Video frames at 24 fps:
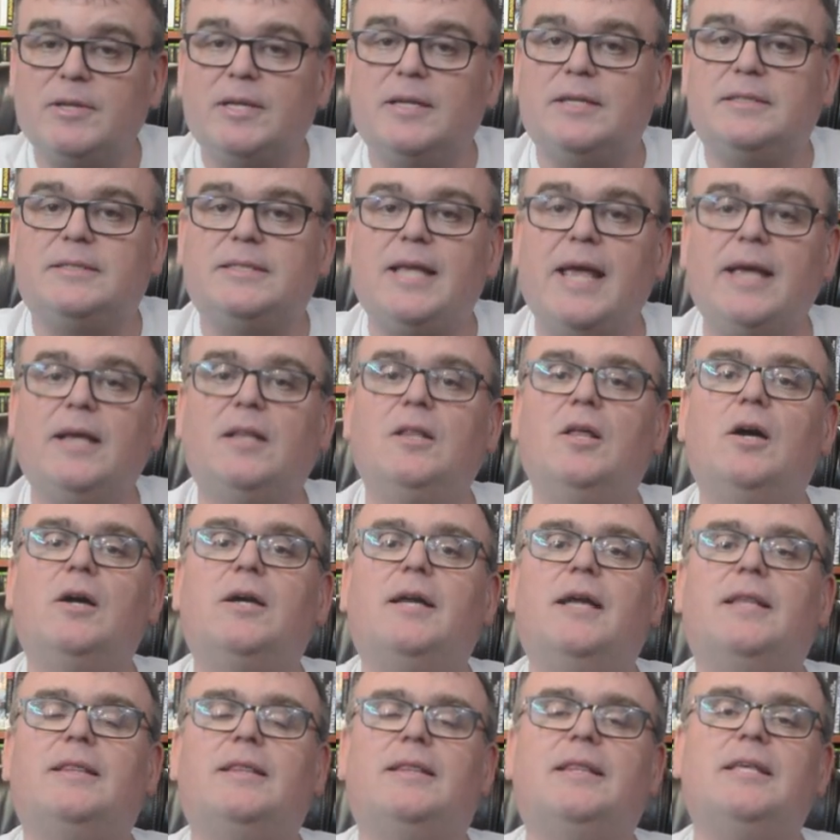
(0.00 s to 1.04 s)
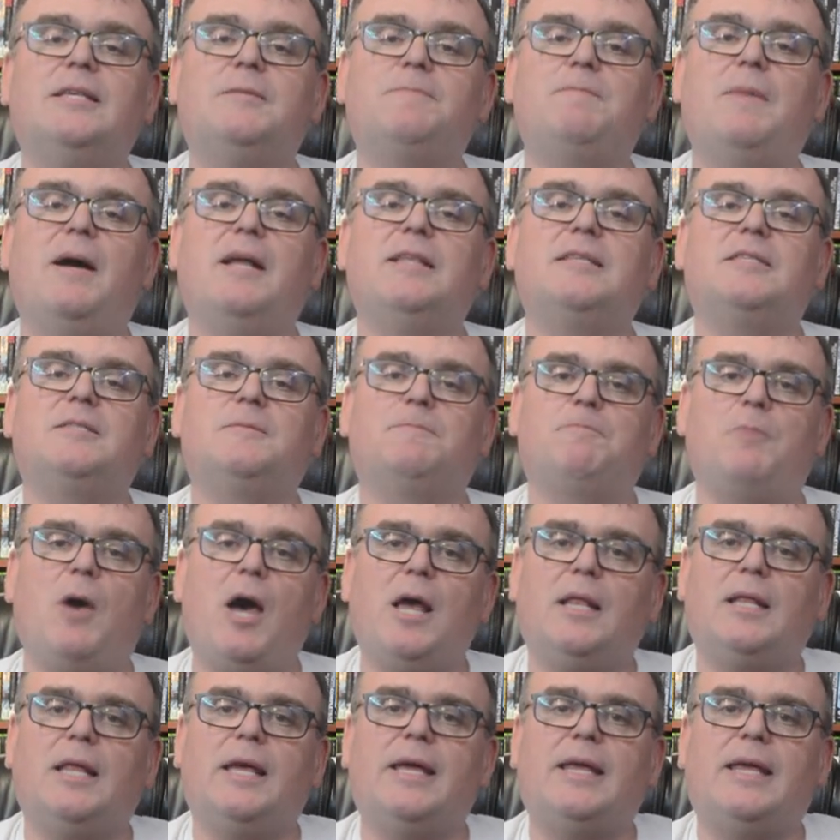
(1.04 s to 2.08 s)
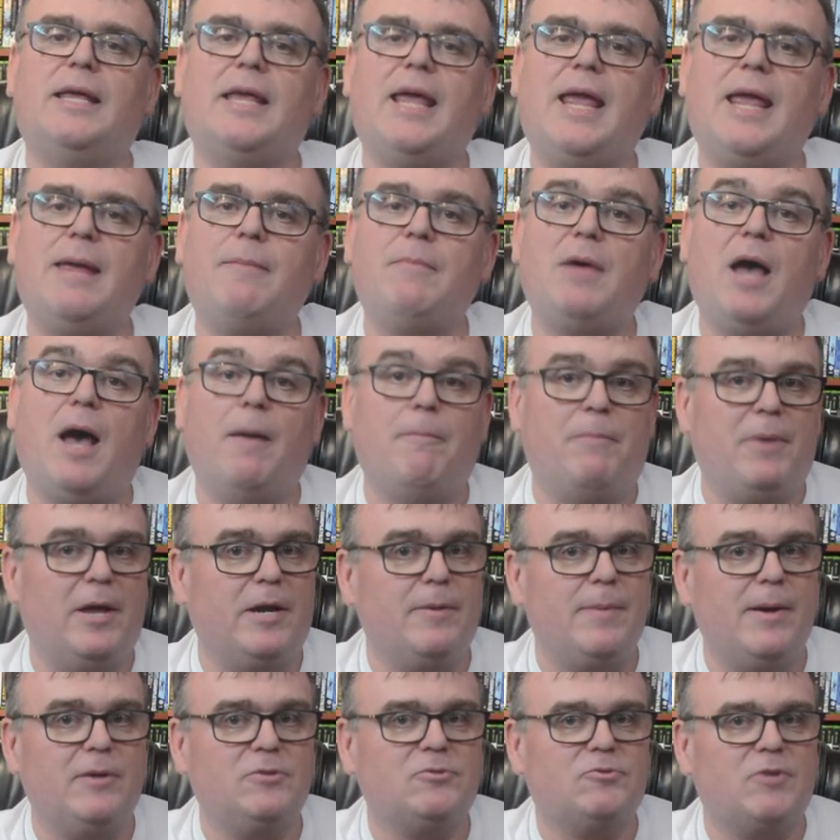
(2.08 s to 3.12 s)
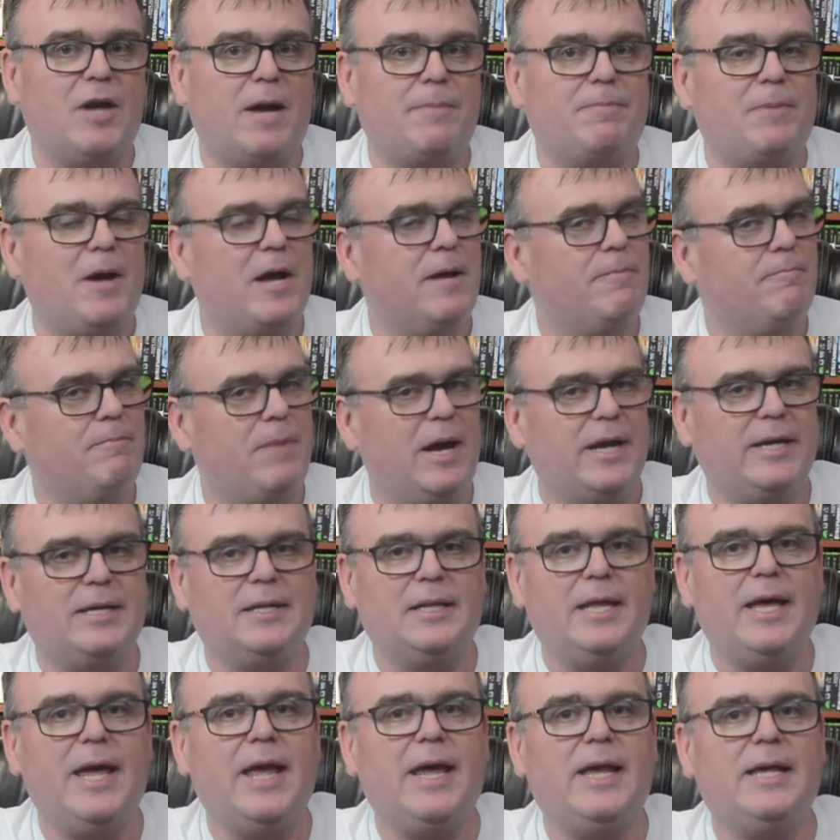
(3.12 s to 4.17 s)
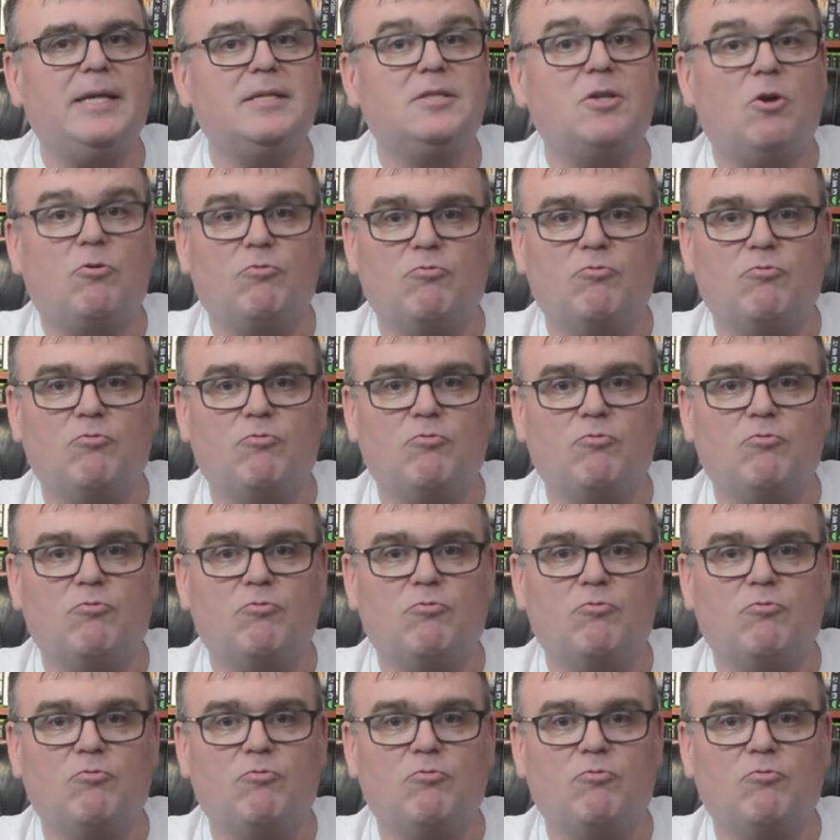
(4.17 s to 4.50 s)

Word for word: to take a look at this month's Spotlight game, A Better Mousetrap by Michael Hayes,